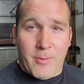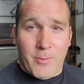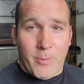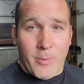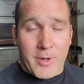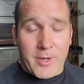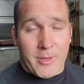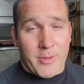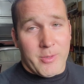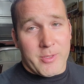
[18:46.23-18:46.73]

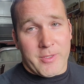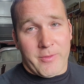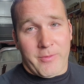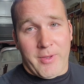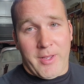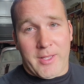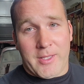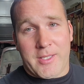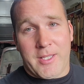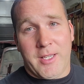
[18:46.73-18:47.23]
One of those
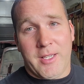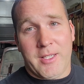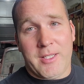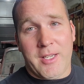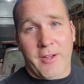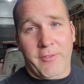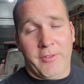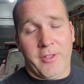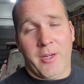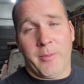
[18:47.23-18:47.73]
events,
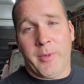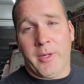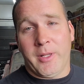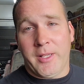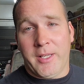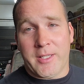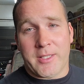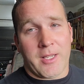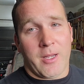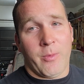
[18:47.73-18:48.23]
definitely on my
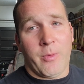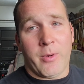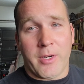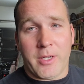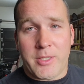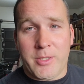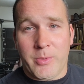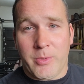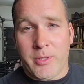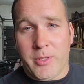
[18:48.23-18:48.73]
list. I
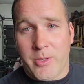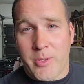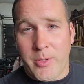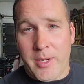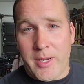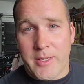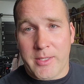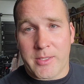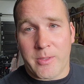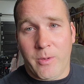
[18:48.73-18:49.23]
want to tour the
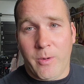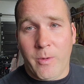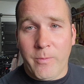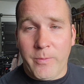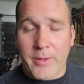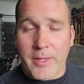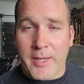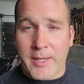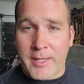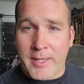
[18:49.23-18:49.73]
US, so
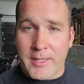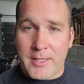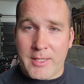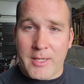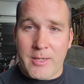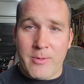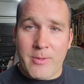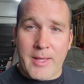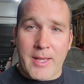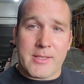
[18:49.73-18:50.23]
hopefully I can get to
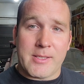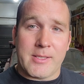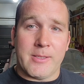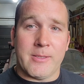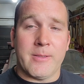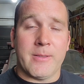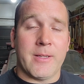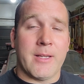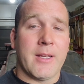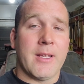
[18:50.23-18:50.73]
do that
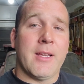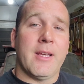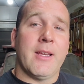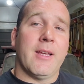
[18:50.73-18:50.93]
soon.